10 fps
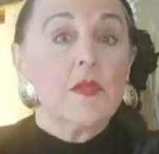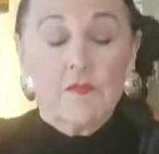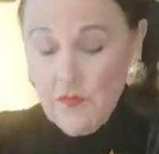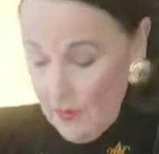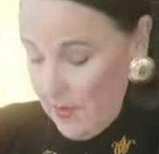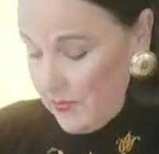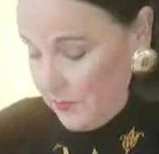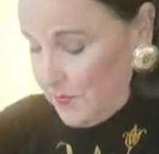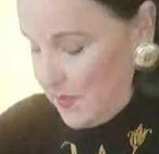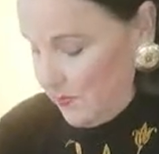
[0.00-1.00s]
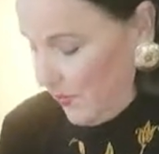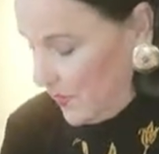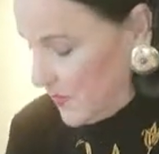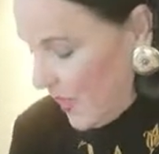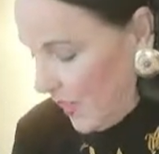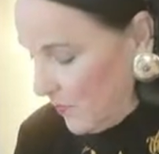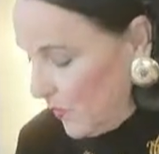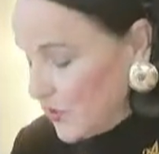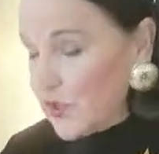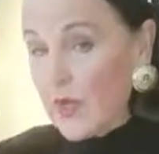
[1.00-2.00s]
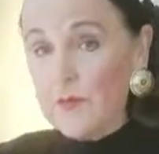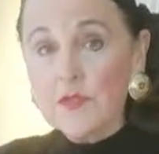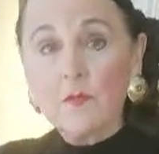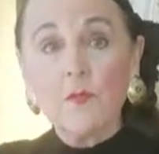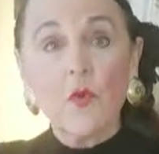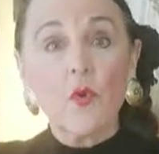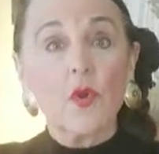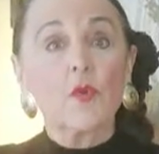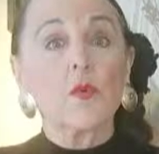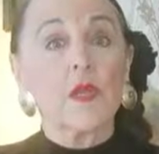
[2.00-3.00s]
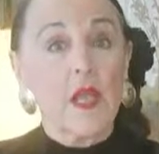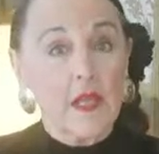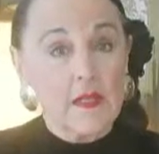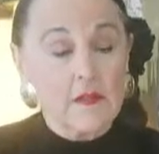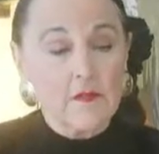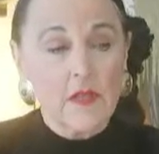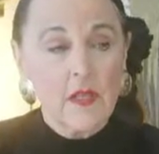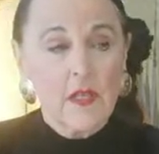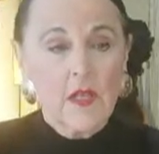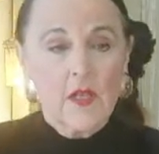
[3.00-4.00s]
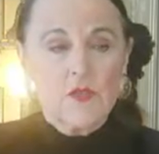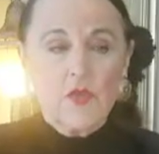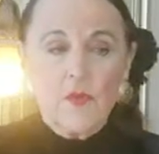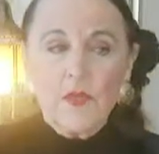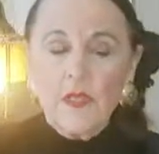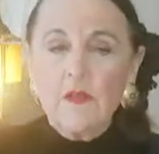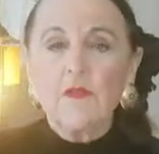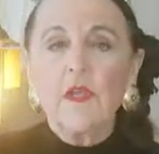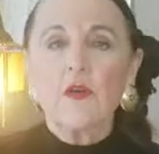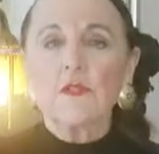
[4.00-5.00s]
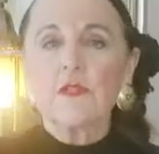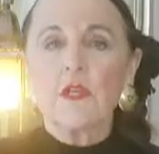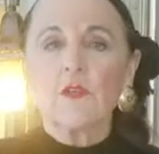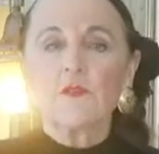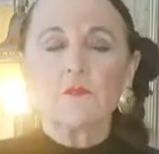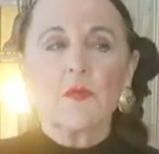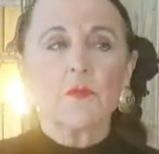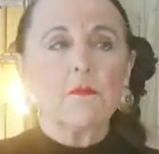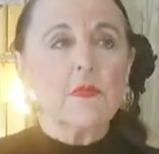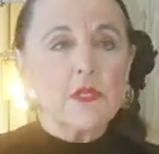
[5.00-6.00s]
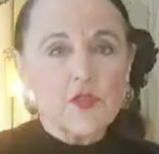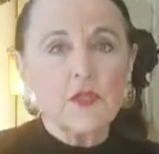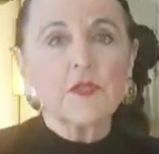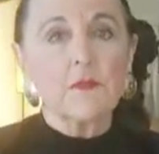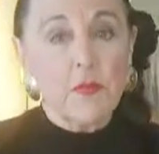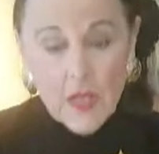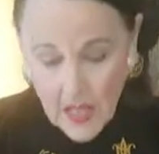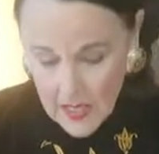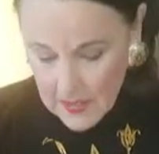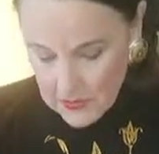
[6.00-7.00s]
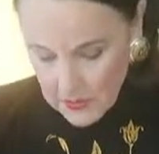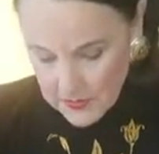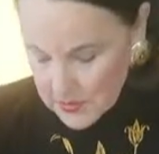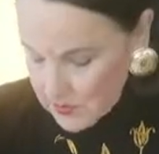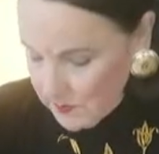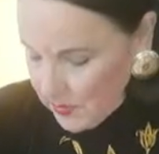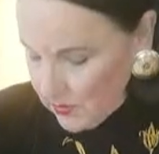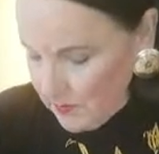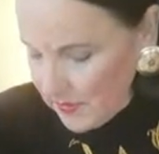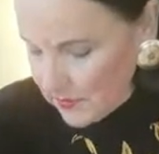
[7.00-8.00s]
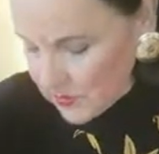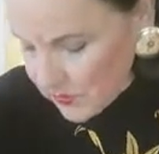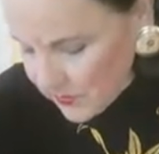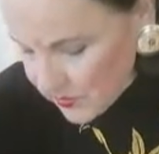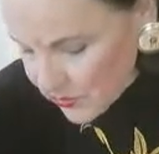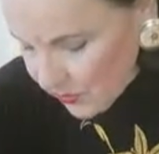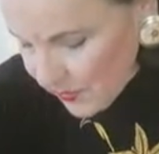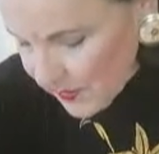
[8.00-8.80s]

from other people is, I wish I was more creative. So giving ourselves permission to play, to experiment, to enjoy